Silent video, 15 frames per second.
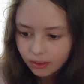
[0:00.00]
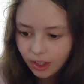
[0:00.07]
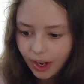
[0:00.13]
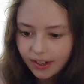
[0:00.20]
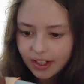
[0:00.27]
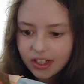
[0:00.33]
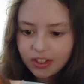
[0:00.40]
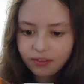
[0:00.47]
I
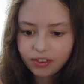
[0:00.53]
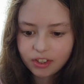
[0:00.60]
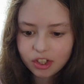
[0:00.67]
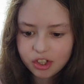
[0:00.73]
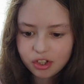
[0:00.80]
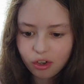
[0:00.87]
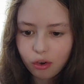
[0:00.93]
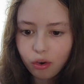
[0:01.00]
need to finish
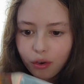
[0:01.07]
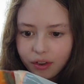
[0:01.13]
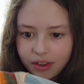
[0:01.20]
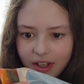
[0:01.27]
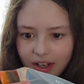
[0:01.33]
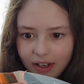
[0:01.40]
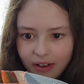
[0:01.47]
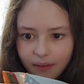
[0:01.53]
the whole
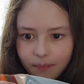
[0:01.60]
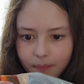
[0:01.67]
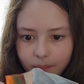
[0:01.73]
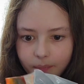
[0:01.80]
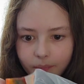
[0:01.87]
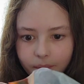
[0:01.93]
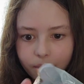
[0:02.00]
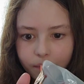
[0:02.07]
thing.
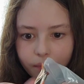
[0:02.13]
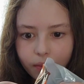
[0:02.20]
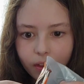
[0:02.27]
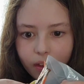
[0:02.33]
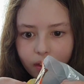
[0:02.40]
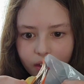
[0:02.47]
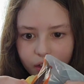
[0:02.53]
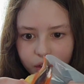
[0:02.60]

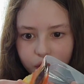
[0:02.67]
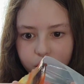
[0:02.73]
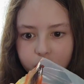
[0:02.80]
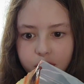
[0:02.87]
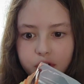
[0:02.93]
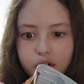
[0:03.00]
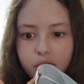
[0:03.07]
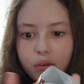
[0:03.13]
This
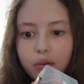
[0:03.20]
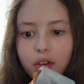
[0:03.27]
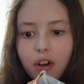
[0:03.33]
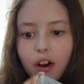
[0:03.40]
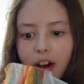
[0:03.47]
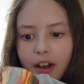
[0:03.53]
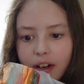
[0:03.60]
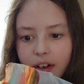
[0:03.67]
is too
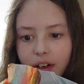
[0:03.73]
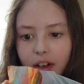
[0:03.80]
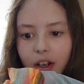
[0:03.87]
good.